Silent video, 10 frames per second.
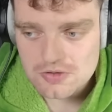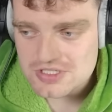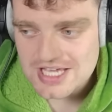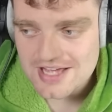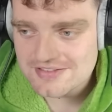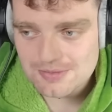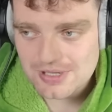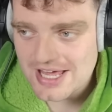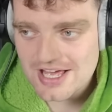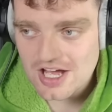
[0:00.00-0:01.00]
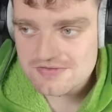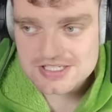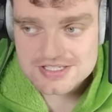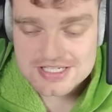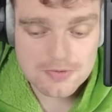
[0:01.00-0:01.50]
Get to the playoffs
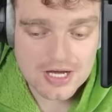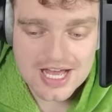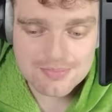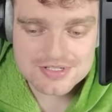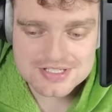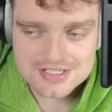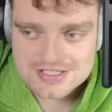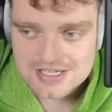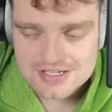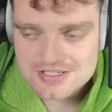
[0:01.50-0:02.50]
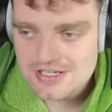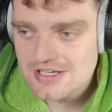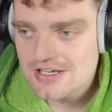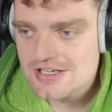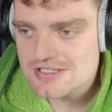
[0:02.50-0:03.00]
and see what happens at this stage.
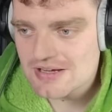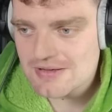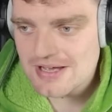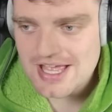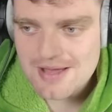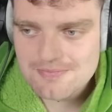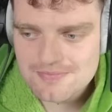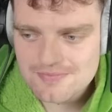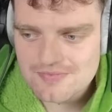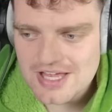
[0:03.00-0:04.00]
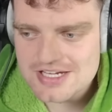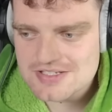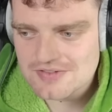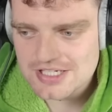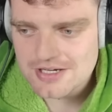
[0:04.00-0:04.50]
So anyway, yeah, that is a
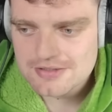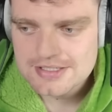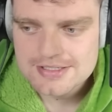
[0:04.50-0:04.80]
video.